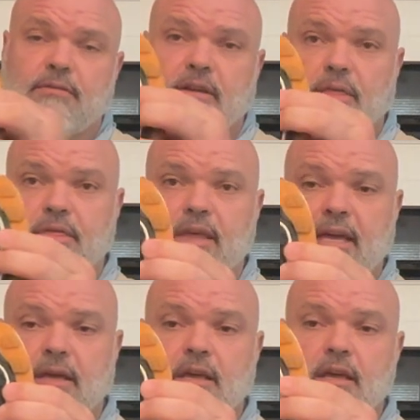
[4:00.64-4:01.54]
and
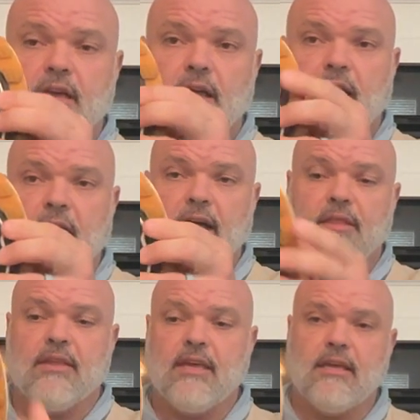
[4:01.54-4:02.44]
thick
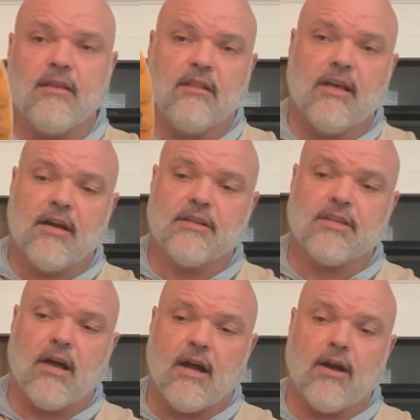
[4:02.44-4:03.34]
the lugs
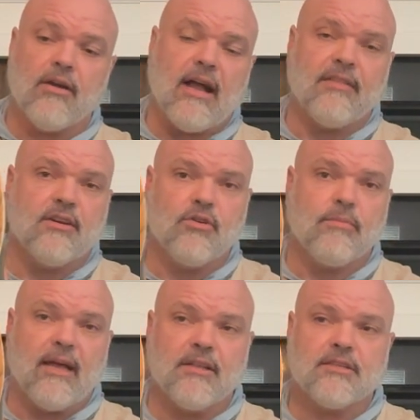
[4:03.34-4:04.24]
are on the New
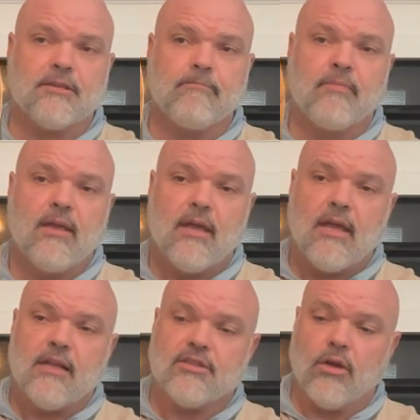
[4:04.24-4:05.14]
Balance.
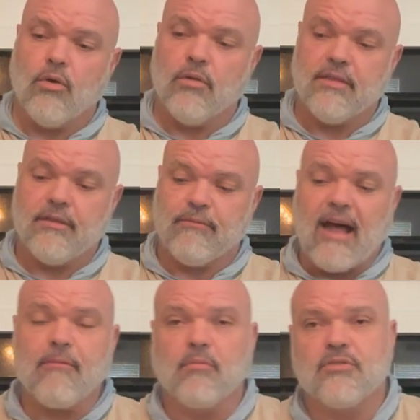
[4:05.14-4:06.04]
So the
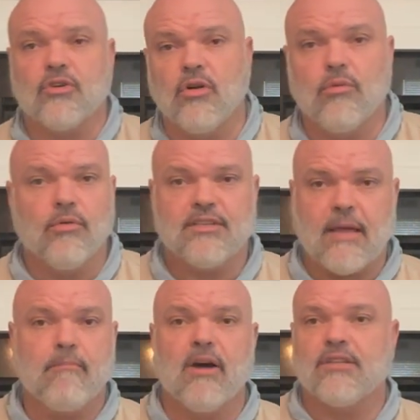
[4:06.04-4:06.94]
Vibram sole was
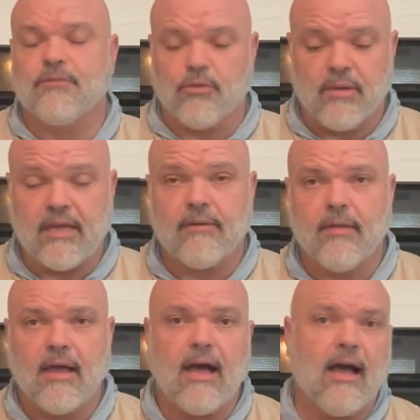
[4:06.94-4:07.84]
a must for me.
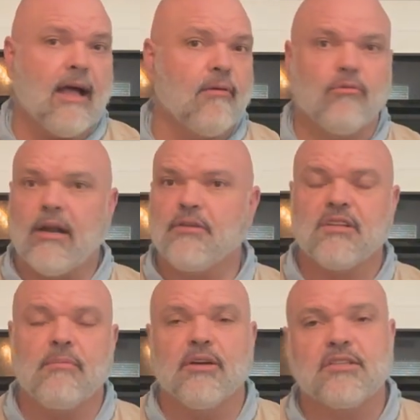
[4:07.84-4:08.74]
When I was
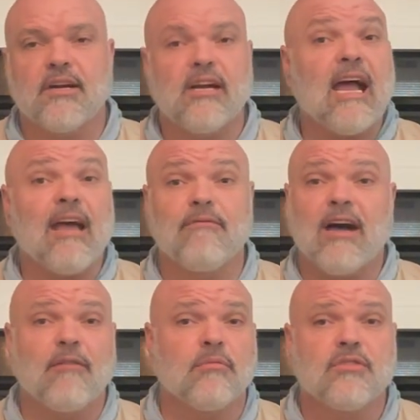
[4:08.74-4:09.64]
in the military, I had
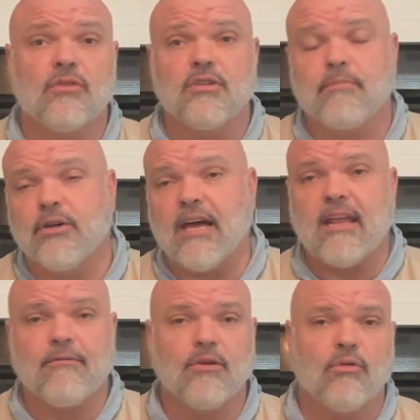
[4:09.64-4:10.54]
Vibram soles put on
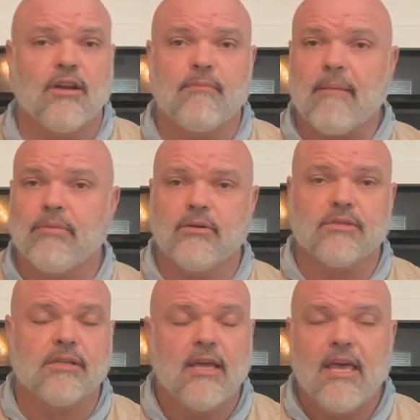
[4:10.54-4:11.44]
every one of my
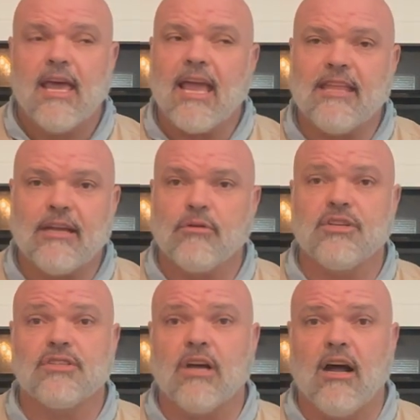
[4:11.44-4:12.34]
boots, and they were
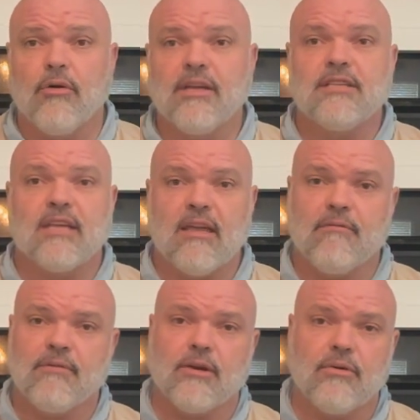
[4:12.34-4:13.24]
just always a
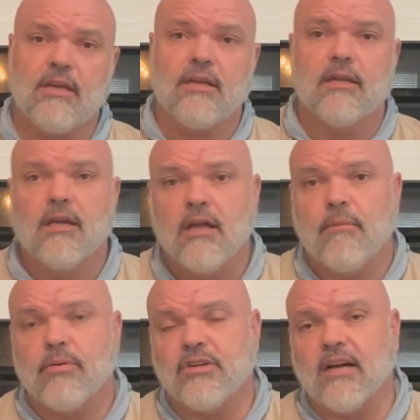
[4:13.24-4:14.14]
very
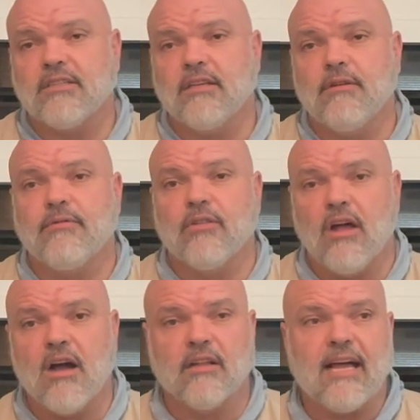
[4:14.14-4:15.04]
productive,
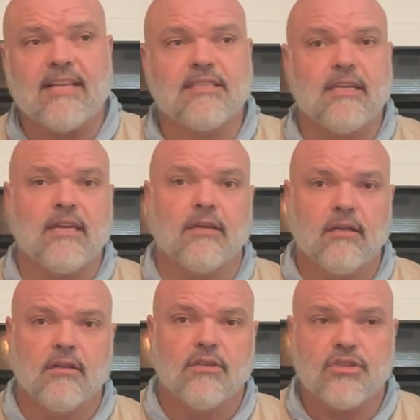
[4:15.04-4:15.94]
long-lasting
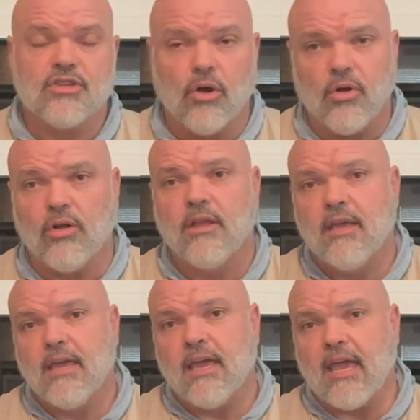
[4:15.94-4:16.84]
sole,
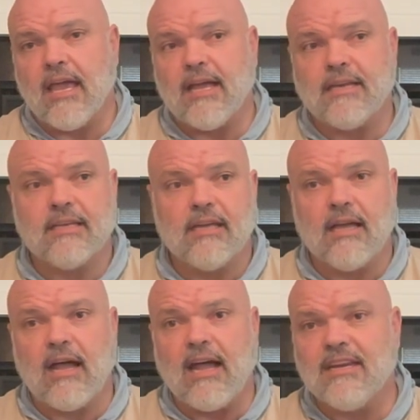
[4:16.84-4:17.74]
and
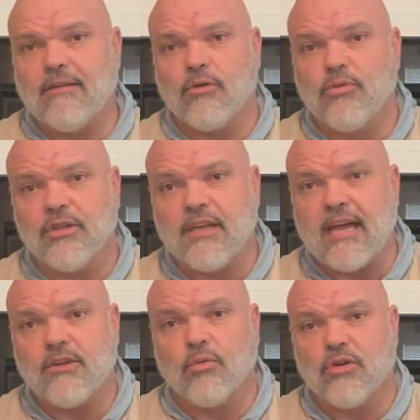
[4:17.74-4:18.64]
I never really
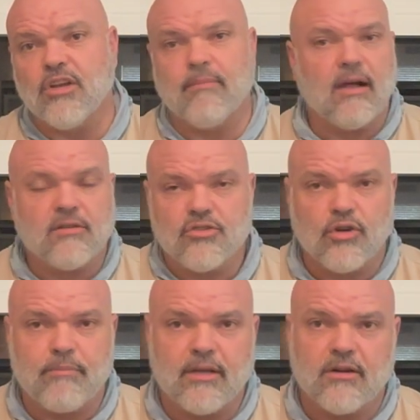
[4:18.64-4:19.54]
had to worry about
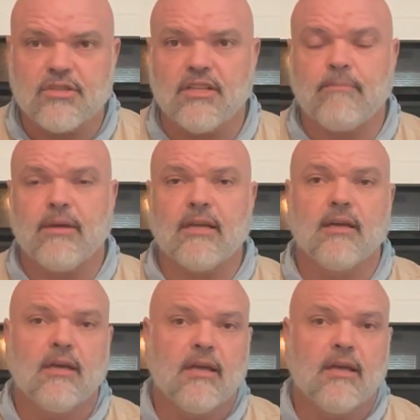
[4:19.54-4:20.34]
tripping or slipping